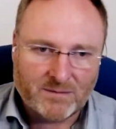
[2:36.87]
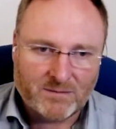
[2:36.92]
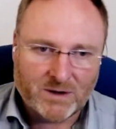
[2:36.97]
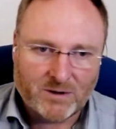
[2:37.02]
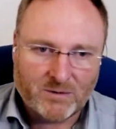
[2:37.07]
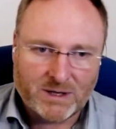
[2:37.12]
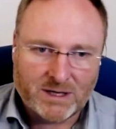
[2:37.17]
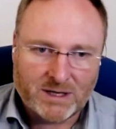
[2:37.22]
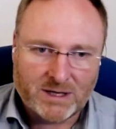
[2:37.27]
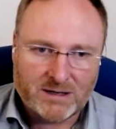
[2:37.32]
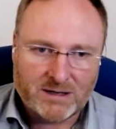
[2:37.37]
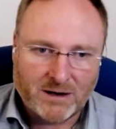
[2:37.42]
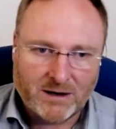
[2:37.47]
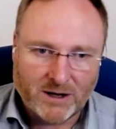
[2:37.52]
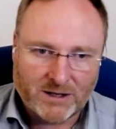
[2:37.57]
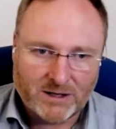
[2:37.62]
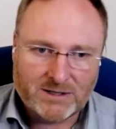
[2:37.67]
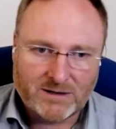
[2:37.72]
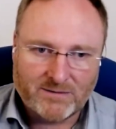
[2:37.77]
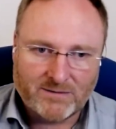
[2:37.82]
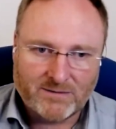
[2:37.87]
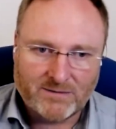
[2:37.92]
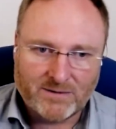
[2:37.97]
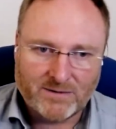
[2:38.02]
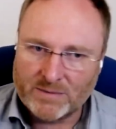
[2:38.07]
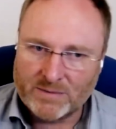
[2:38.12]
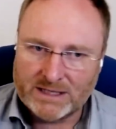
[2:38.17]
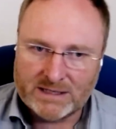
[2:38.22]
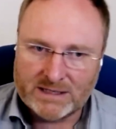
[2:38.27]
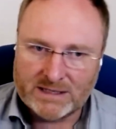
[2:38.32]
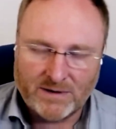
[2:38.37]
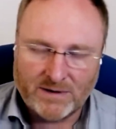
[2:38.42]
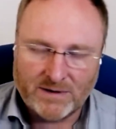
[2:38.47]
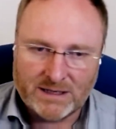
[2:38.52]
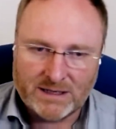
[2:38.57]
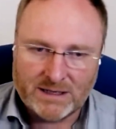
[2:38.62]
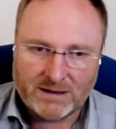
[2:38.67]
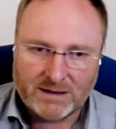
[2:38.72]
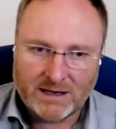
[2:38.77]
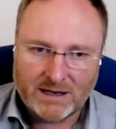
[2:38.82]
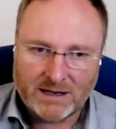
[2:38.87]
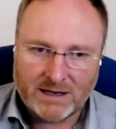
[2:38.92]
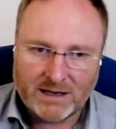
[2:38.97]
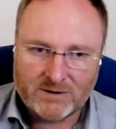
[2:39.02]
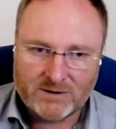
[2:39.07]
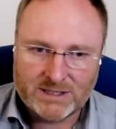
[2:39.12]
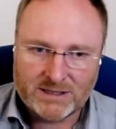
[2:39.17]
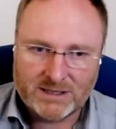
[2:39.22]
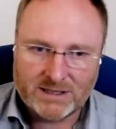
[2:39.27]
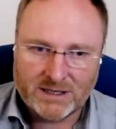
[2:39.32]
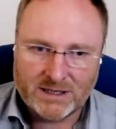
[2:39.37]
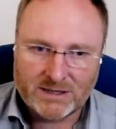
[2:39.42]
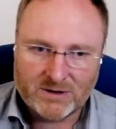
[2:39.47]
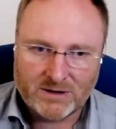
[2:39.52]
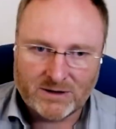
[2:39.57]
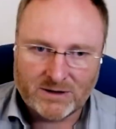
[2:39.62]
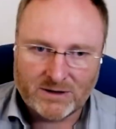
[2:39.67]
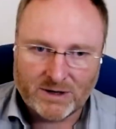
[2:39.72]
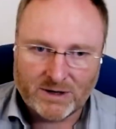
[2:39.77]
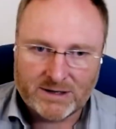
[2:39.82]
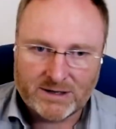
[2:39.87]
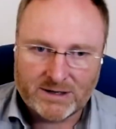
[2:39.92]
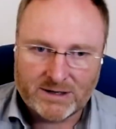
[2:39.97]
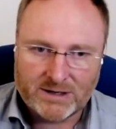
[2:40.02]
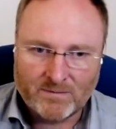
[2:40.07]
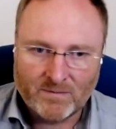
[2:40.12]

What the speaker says: We need lots of companies feeding electricity into the grid,